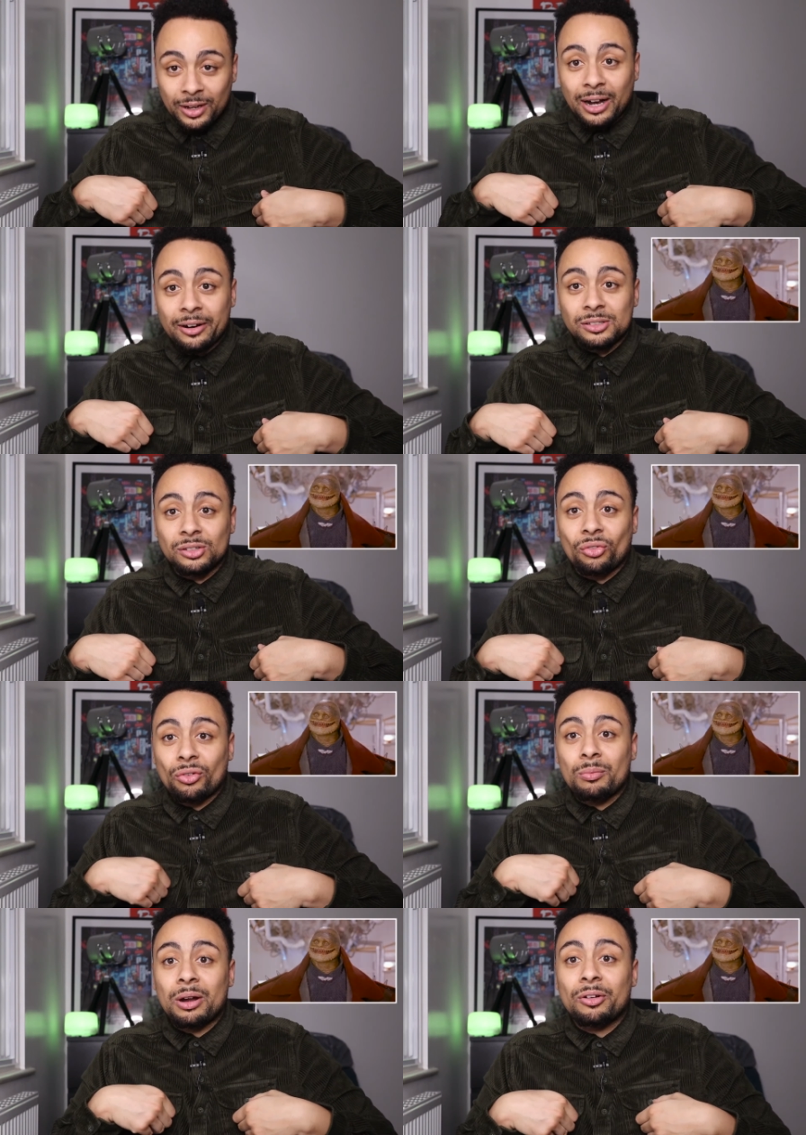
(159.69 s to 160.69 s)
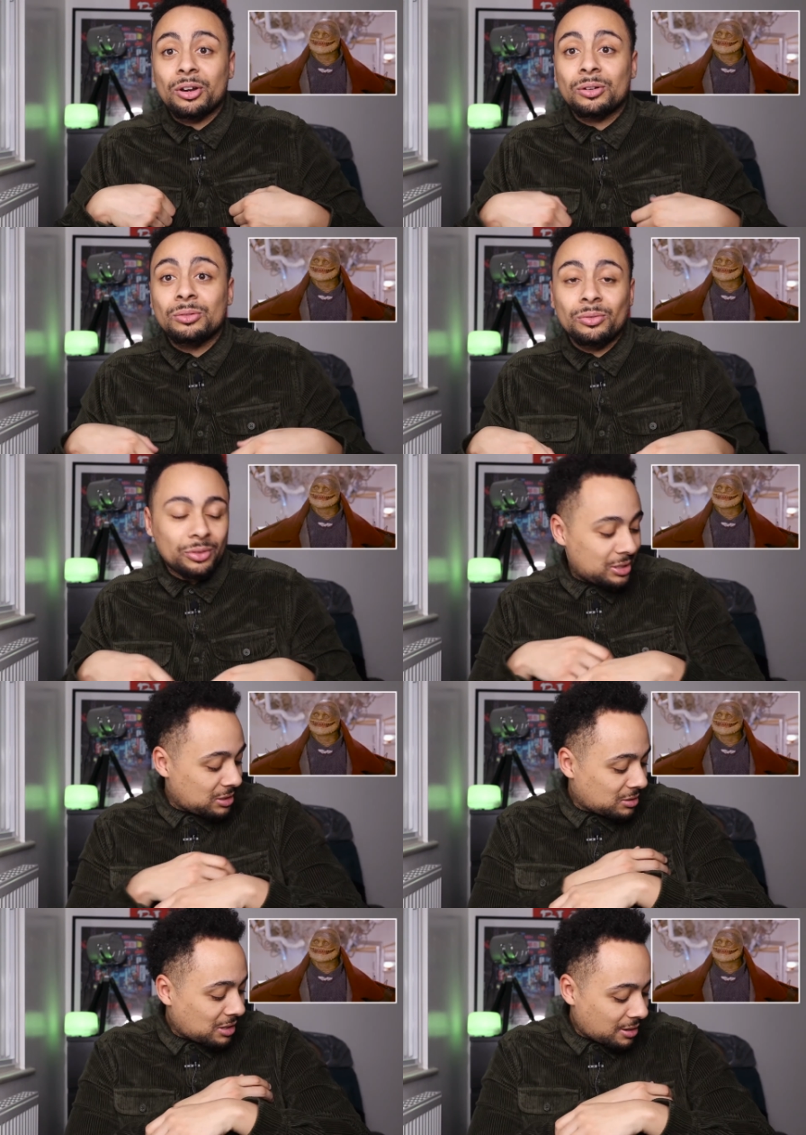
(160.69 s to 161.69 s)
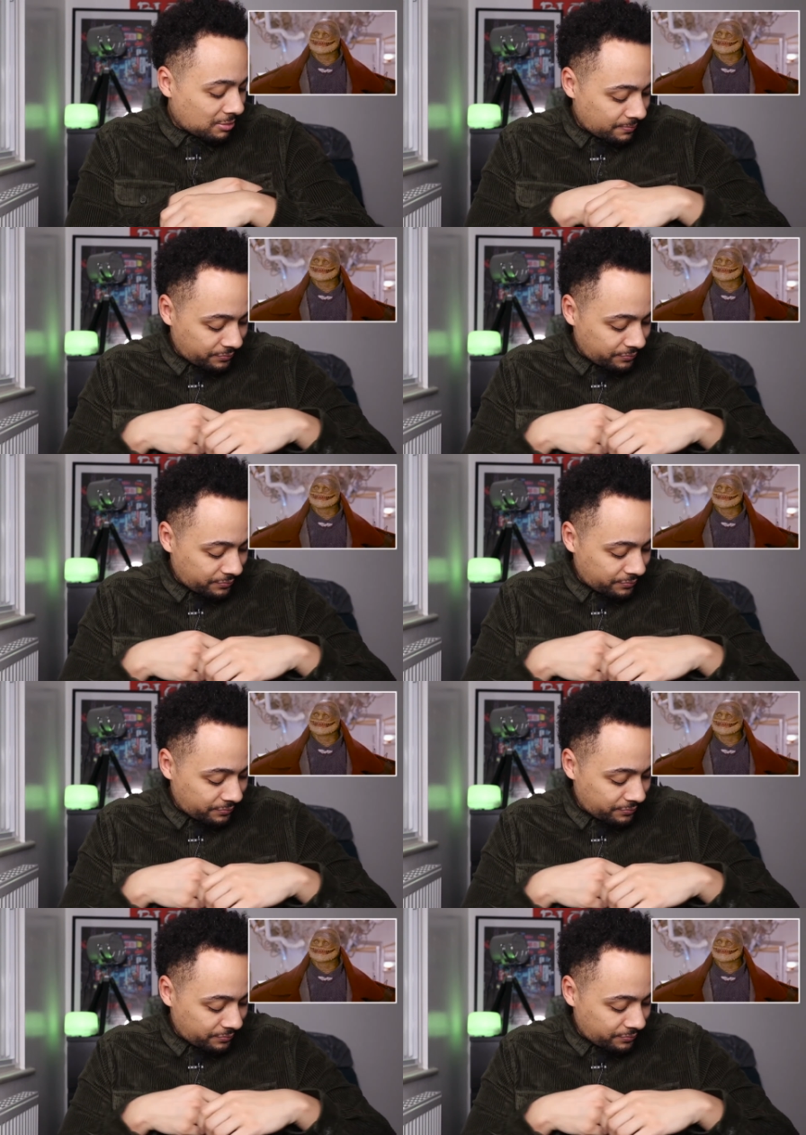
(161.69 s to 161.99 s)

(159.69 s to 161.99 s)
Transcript: characters from Mario. This is like